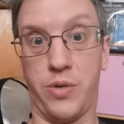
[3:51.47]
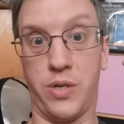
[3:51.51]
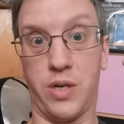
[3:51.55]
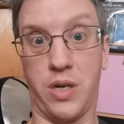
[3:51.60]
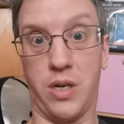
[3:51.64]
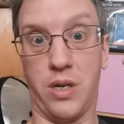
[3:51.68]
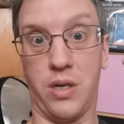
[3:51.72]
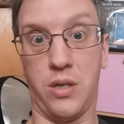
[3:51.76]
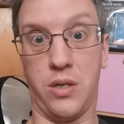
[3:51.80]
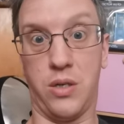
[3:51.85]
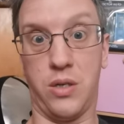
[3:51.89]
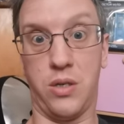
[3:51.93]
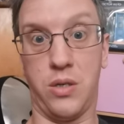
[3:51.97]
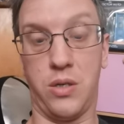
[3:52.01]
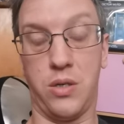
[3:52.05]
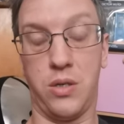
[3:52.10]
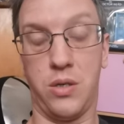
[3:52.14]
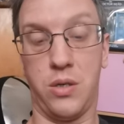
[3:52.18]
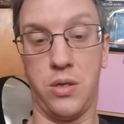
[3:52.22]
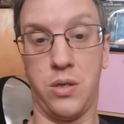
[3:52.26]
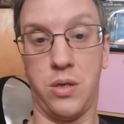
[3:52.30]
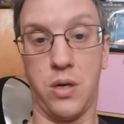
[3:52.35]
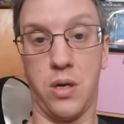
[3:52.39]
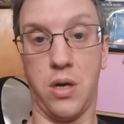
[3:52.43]
change,
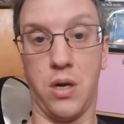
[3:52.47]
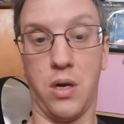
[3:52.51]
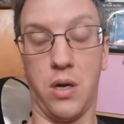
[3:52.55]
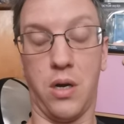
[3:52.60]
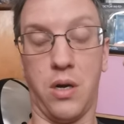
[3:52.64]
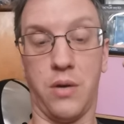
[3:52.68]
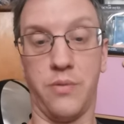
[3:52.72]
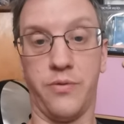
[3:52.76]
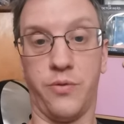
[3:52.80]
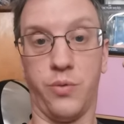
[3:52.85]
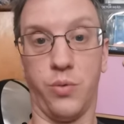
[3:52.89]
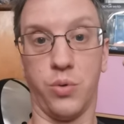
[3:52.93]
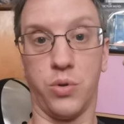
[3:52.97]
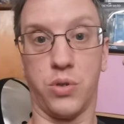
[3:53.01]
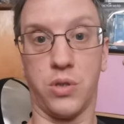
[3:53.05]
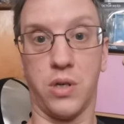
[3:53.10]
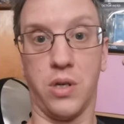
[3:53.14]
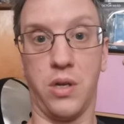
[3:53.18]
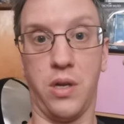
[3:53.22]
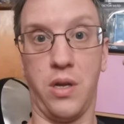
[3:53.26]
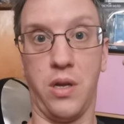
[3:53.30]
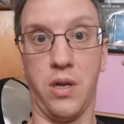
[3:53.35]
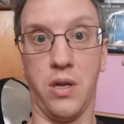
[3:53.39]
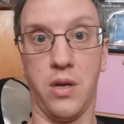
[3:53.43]

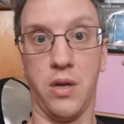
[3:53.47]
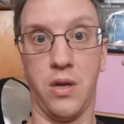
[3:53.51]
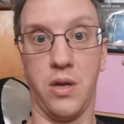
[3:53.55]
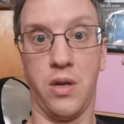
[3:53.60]
unfortunately.